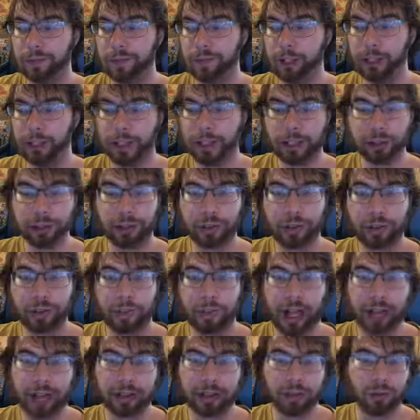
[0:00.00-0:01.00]

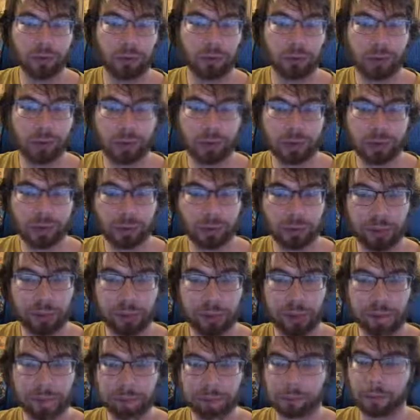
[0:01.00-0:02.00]
Electromagnet Warrior
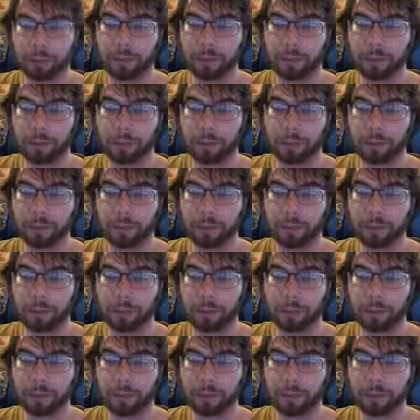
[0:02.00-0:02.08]
support.